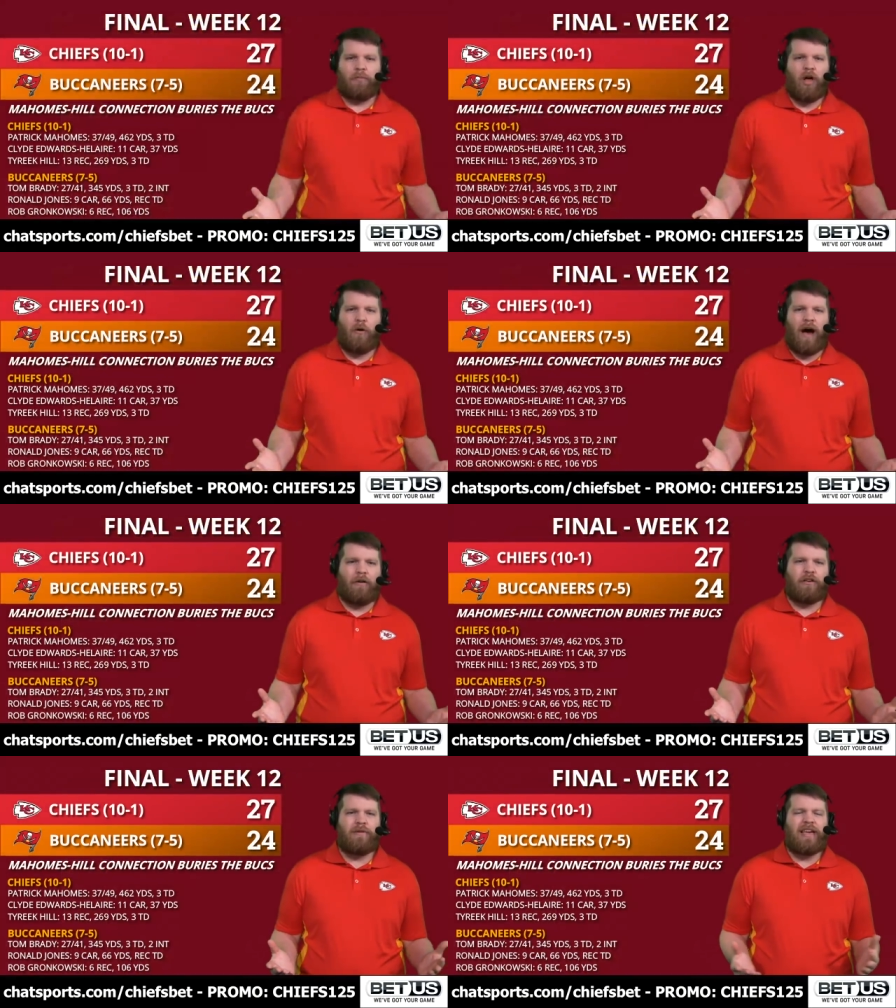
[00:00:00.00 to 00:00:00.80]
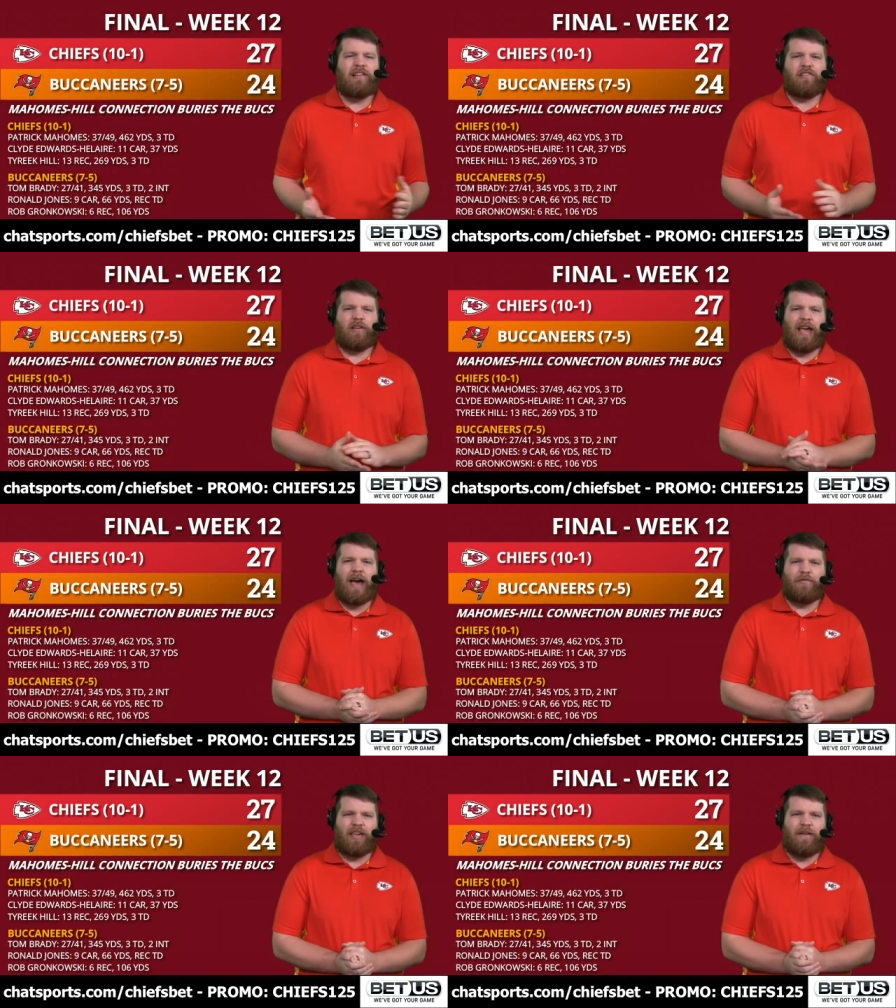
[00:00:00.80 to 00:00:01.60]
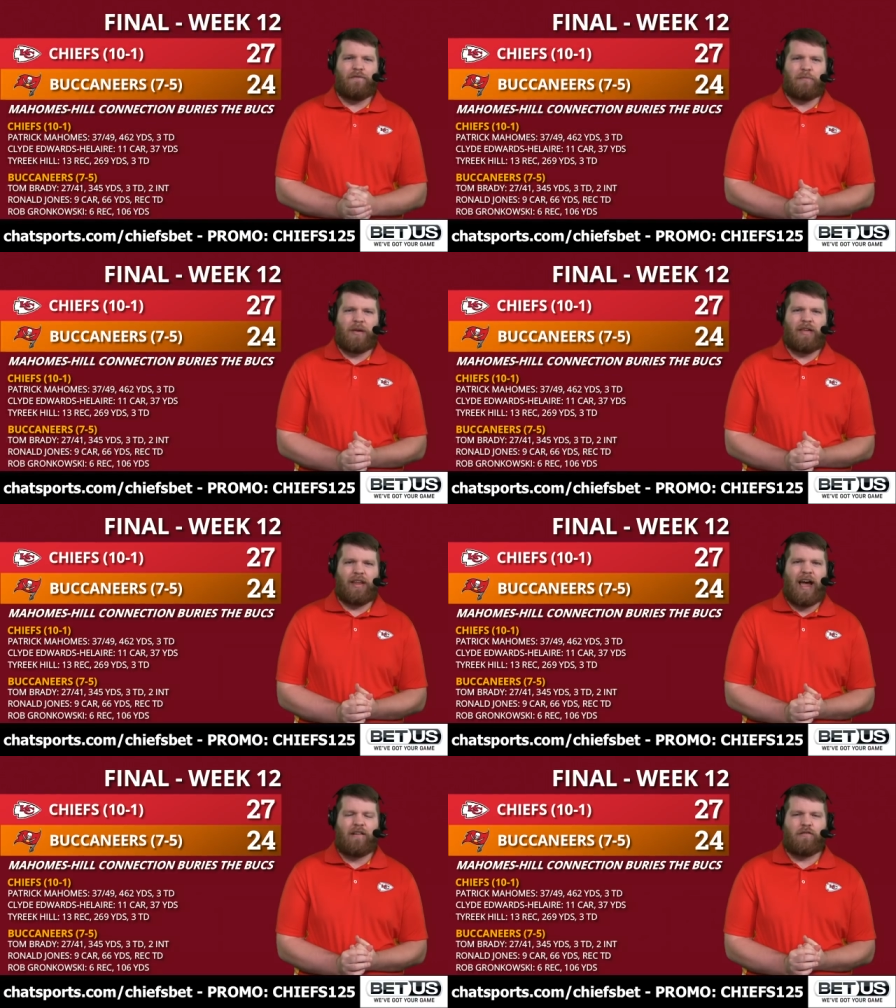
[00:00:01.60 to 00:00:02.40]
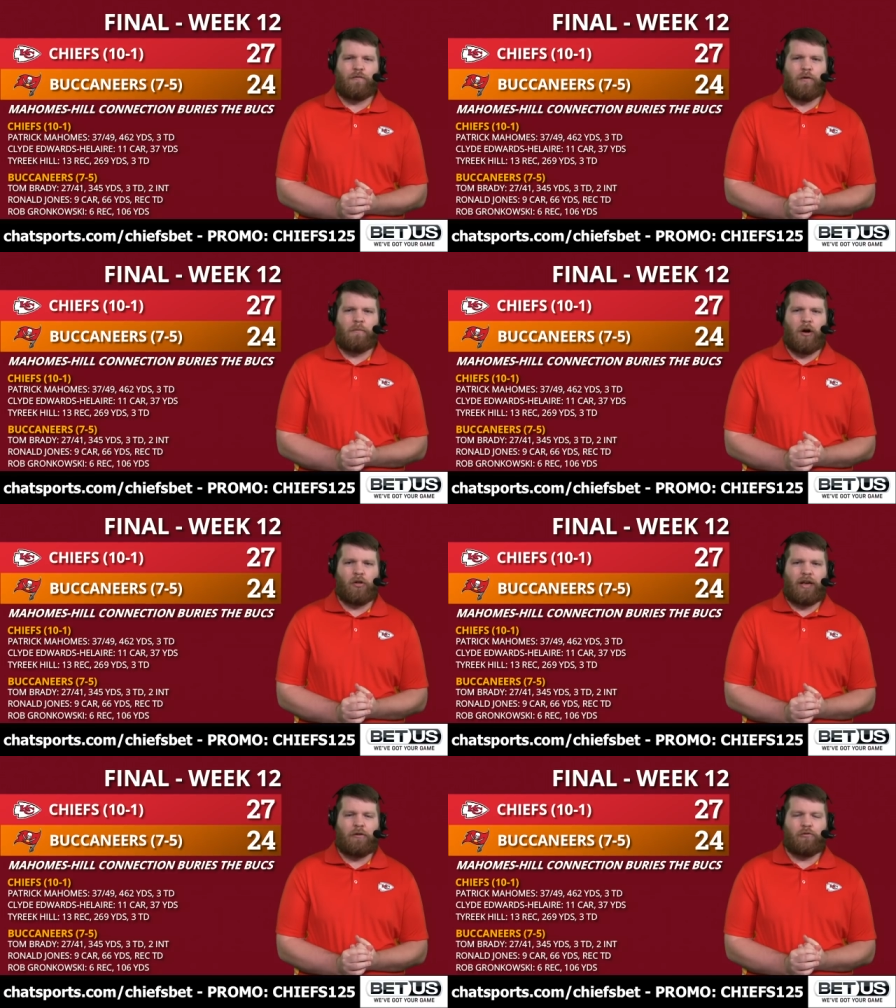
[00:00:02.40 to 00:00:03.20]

blowout. You easily have the MVP in the National Football League.